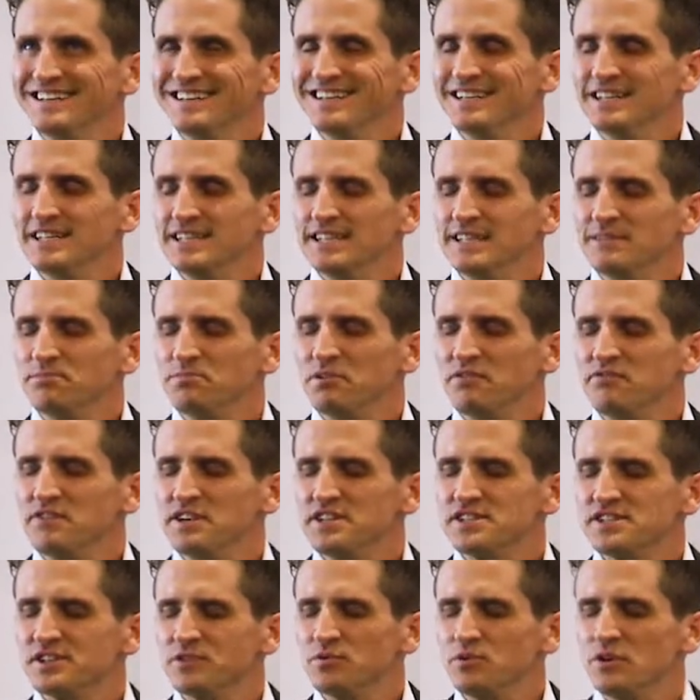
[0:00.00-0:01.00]

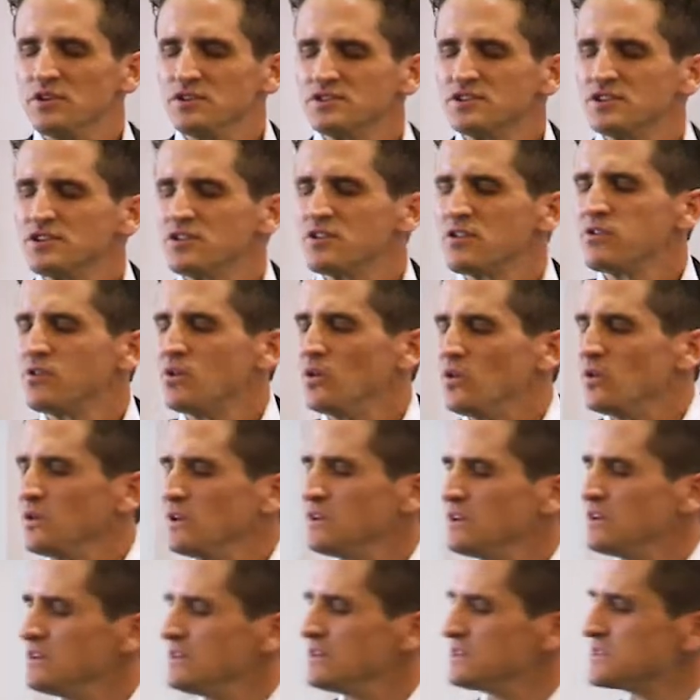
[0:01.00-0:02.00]
Professor Rosenthal,
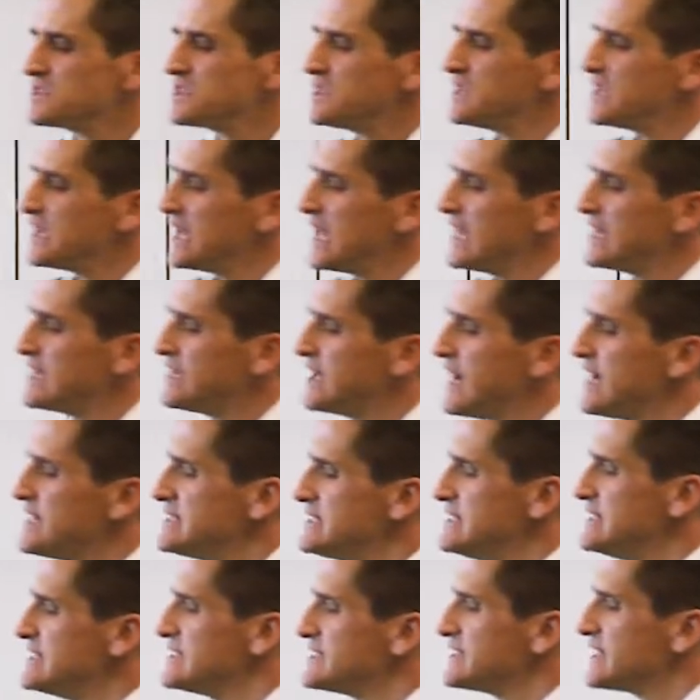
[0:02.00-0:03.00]
in the late
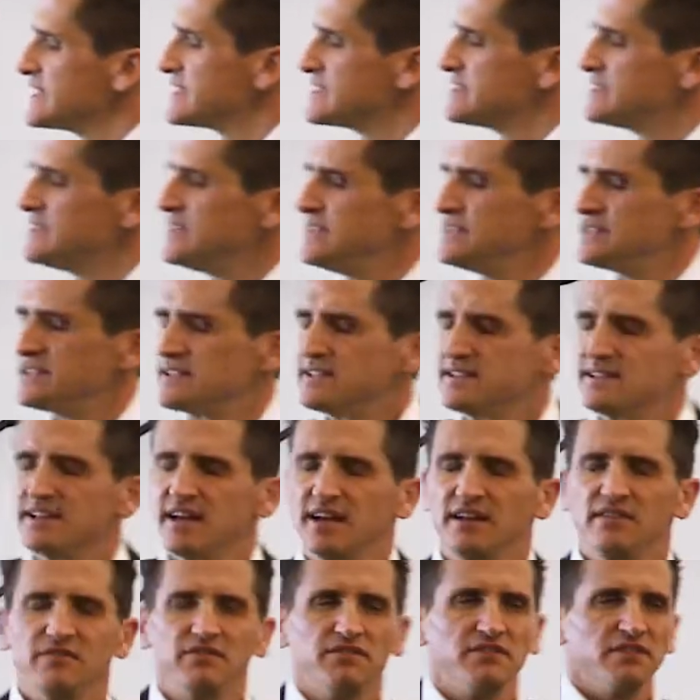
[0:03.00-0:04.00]
1960s at
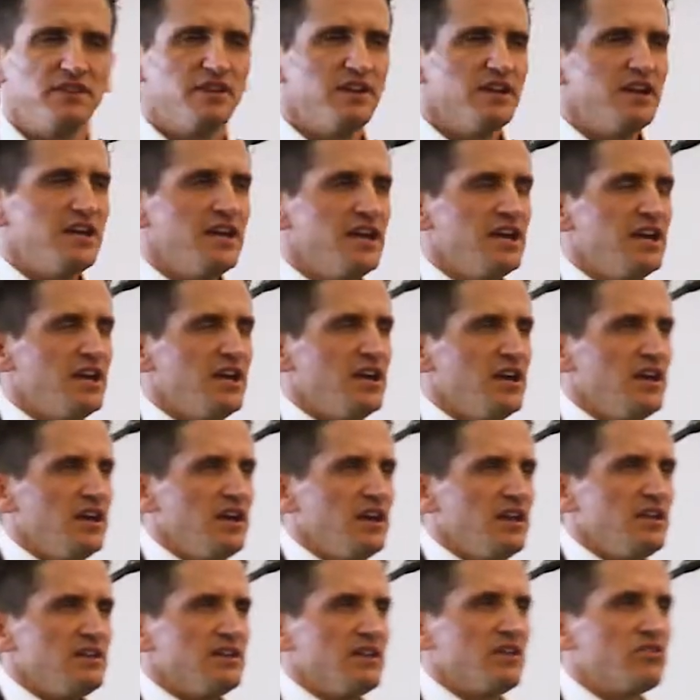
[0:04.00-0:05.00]
Stanford,
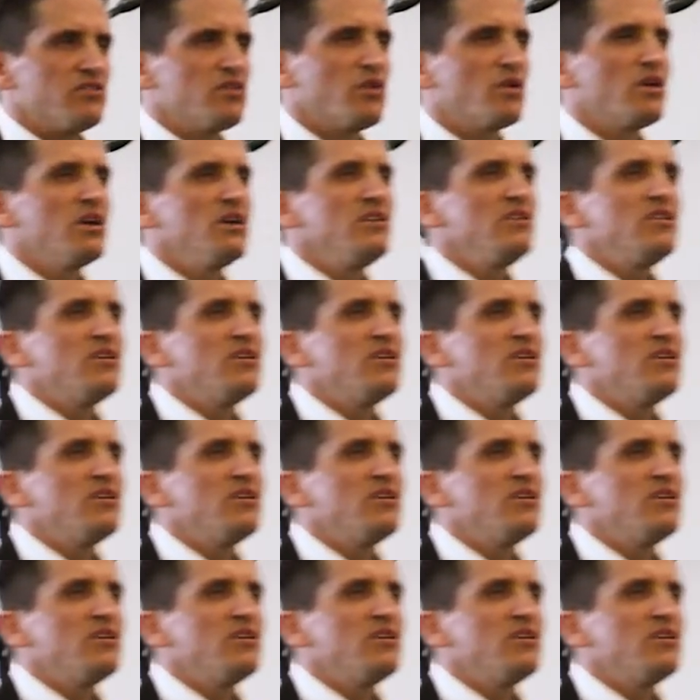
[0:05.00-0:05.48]
they took a